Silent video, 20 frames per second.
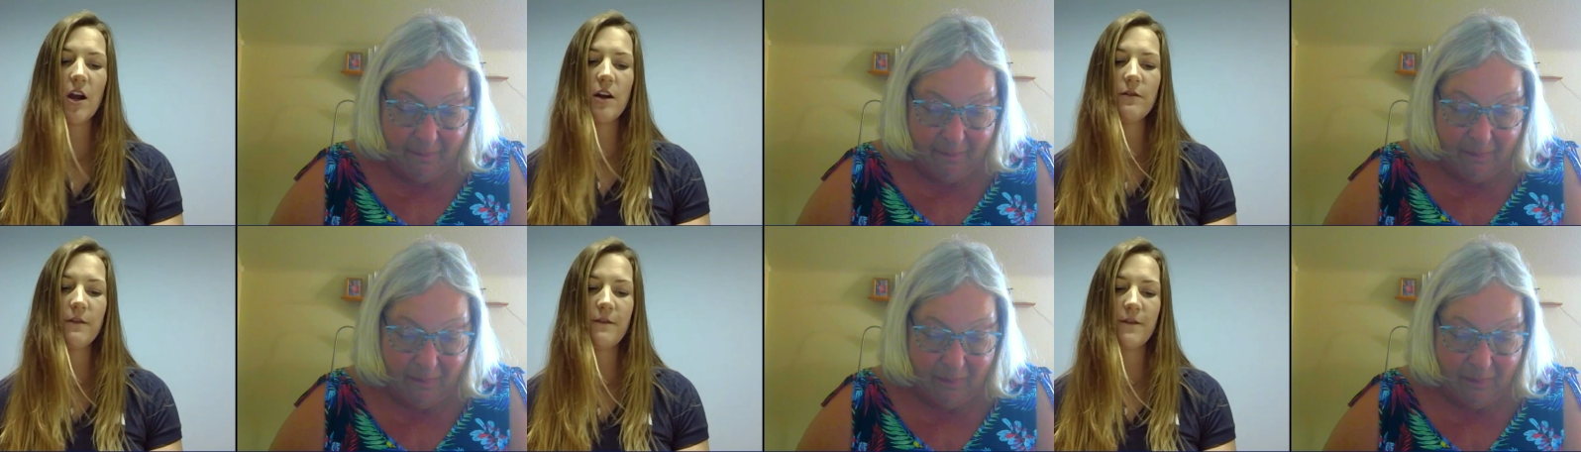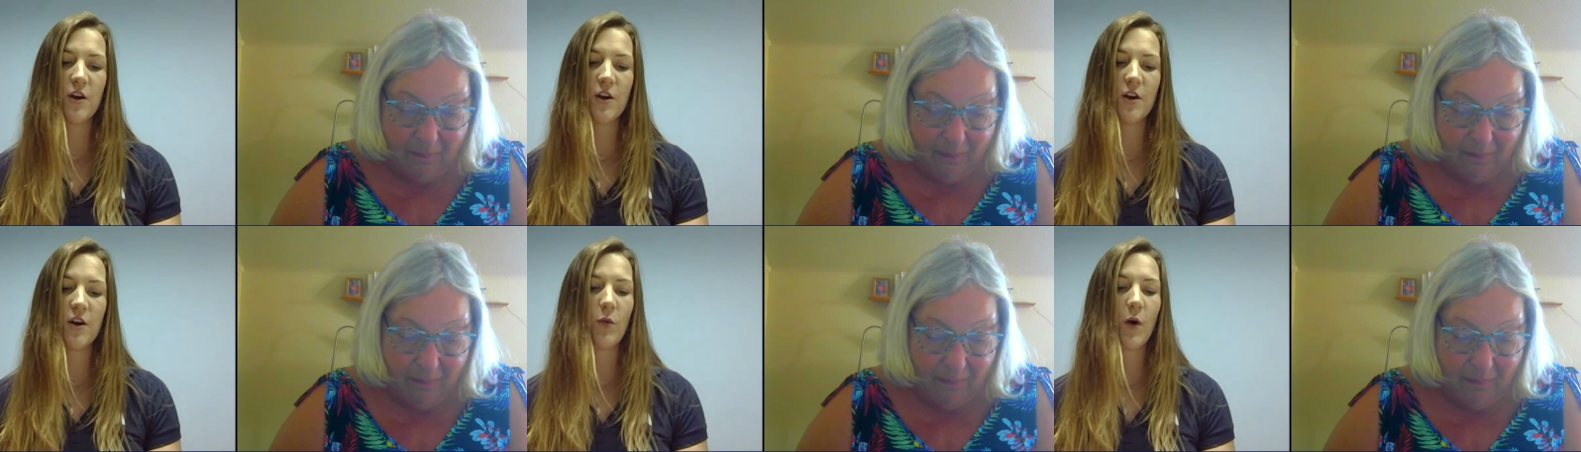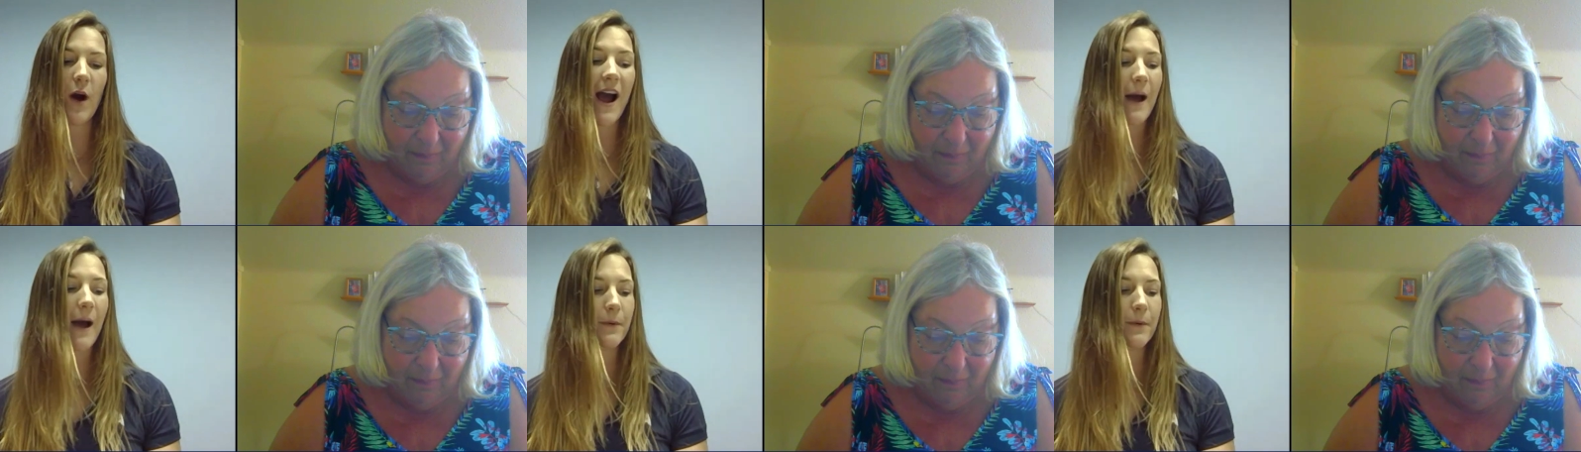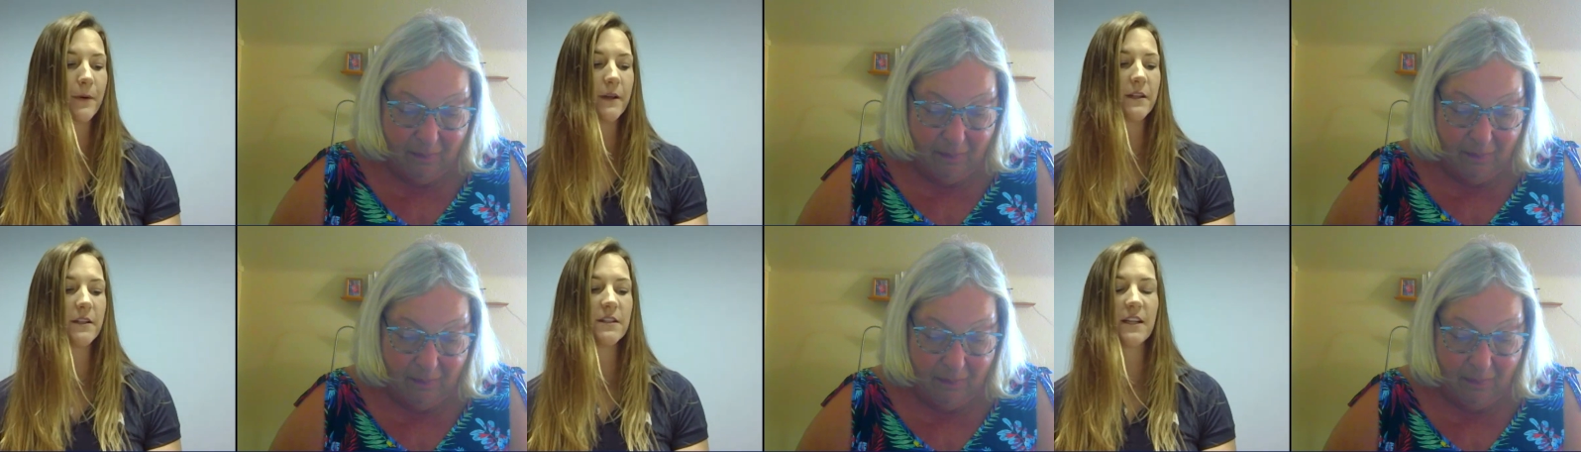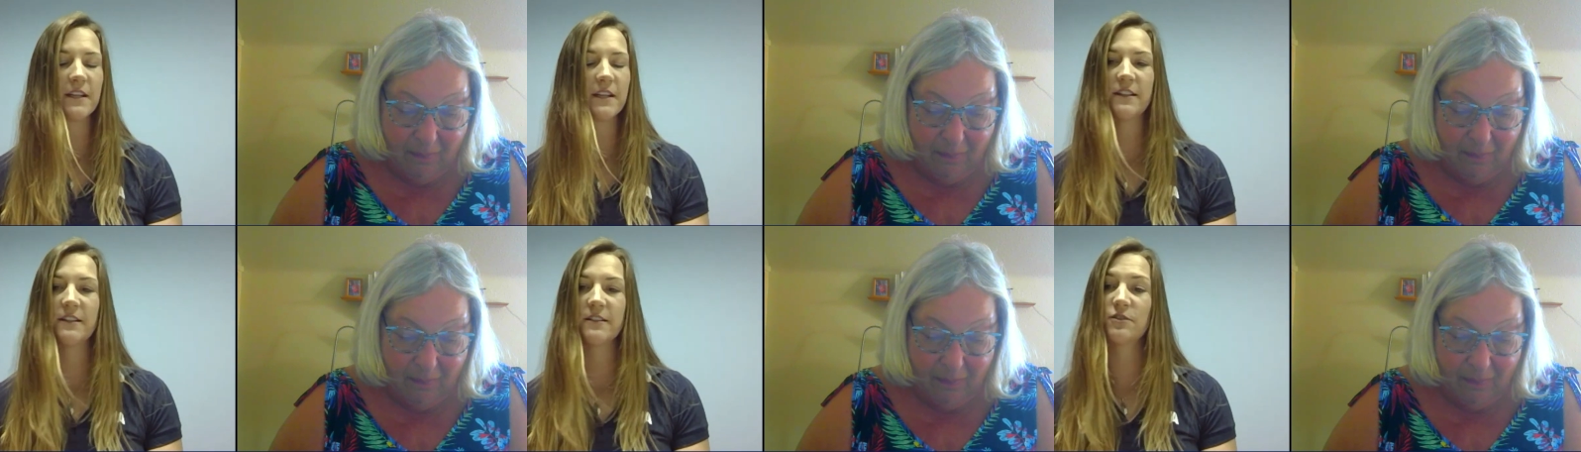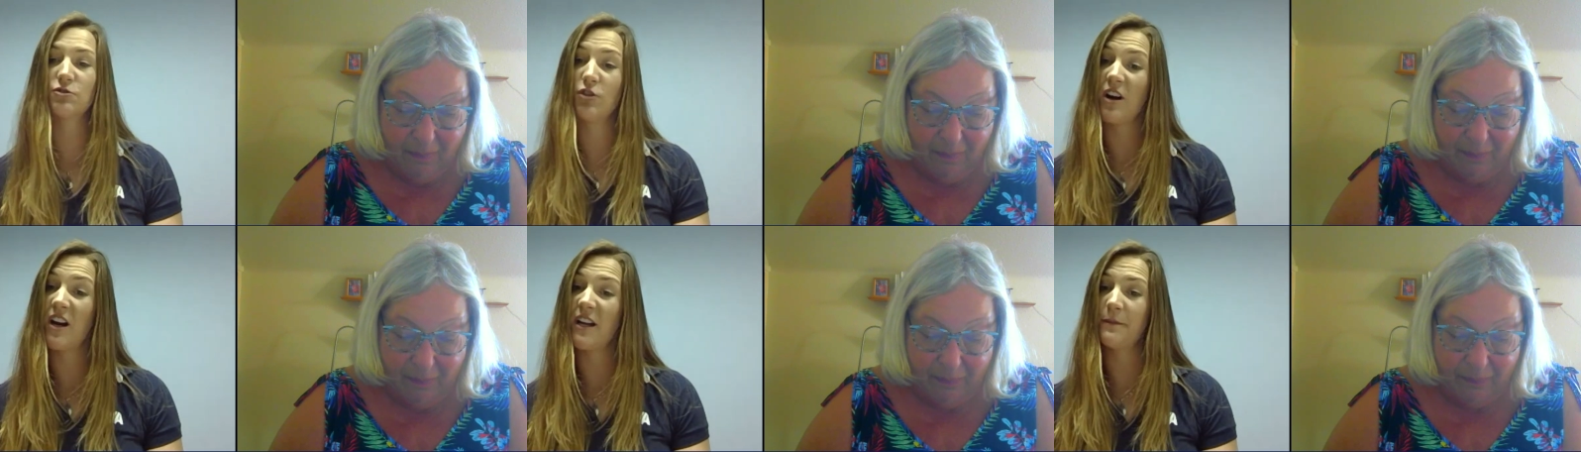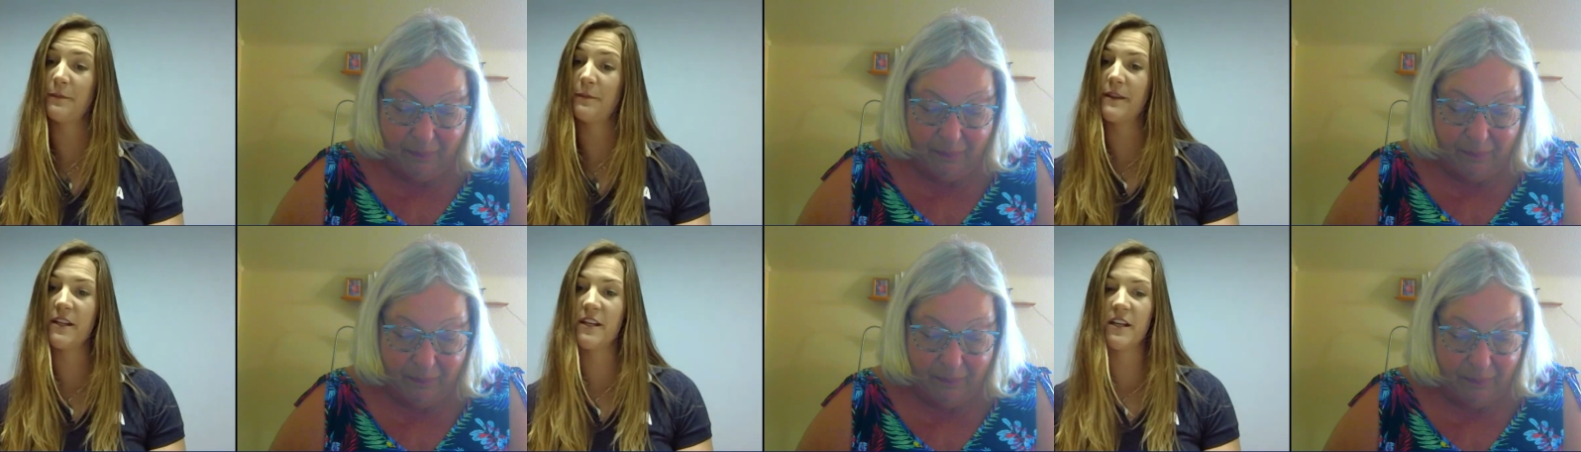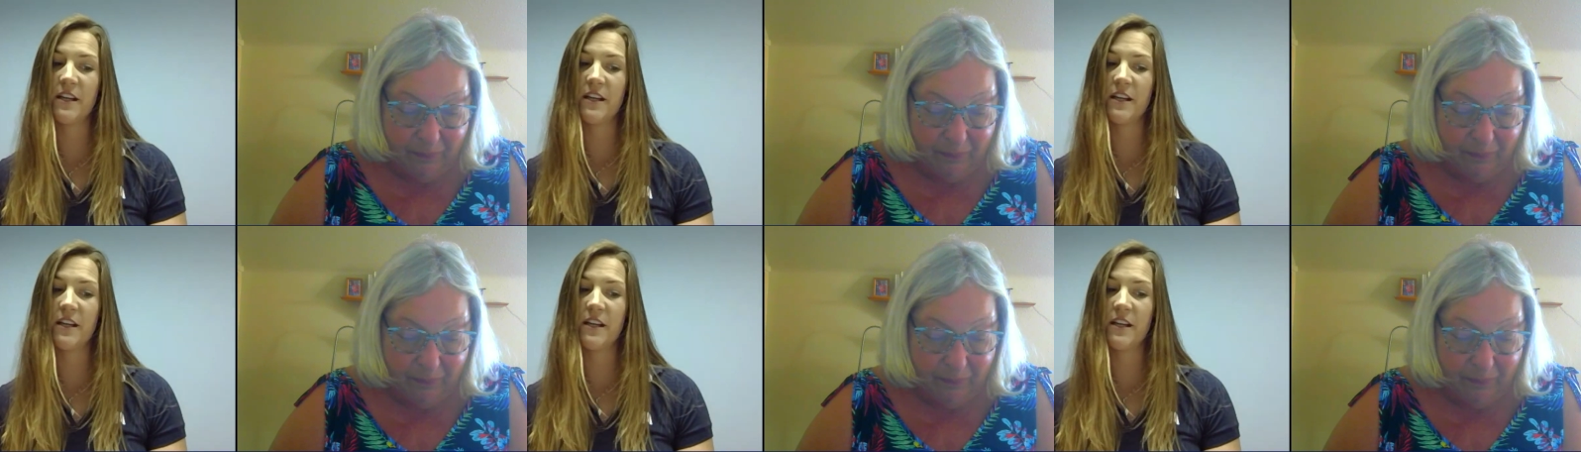Speaker 1: overview of what happened and describe